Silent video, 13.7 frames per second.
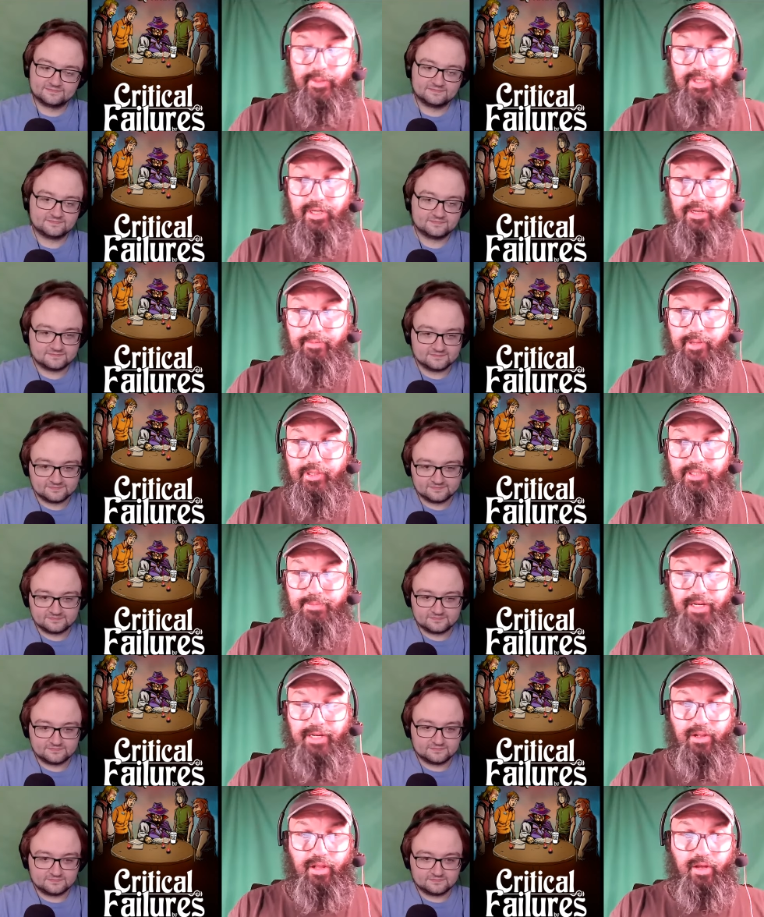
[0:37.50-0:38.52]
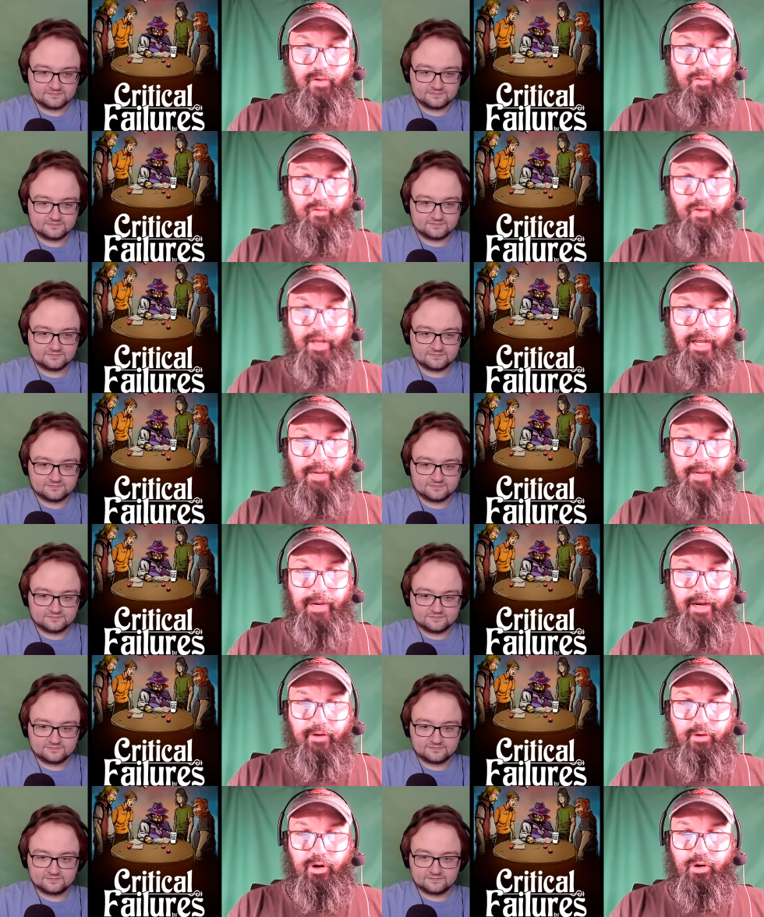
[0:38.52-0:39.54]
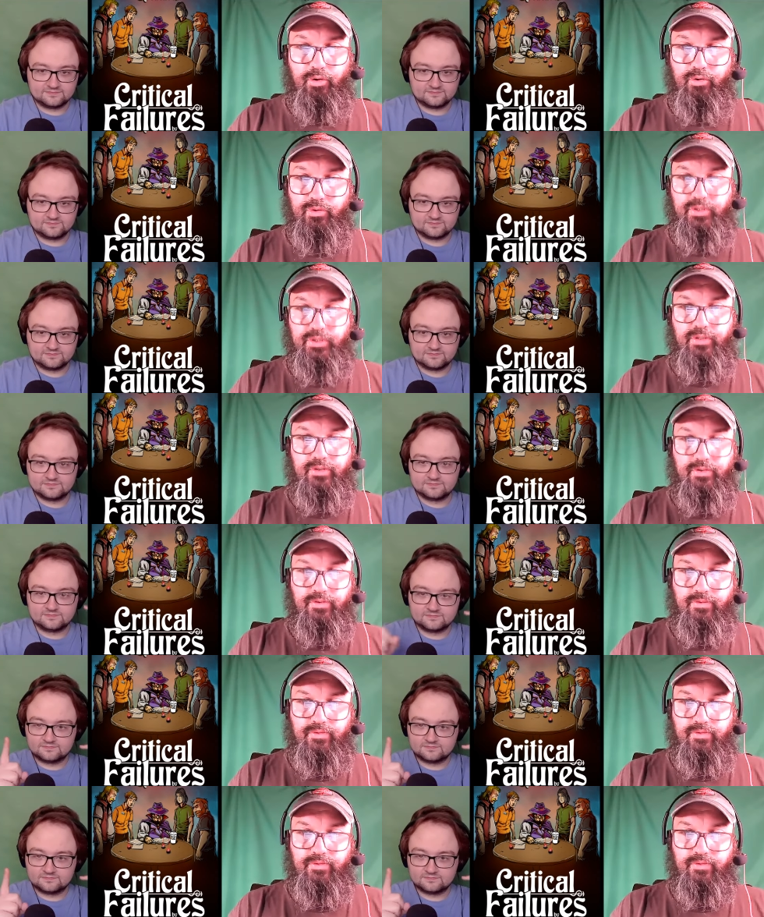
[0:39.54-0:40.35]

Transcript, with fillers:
Speaker 1: today we're talking about the spell Flame Arrows.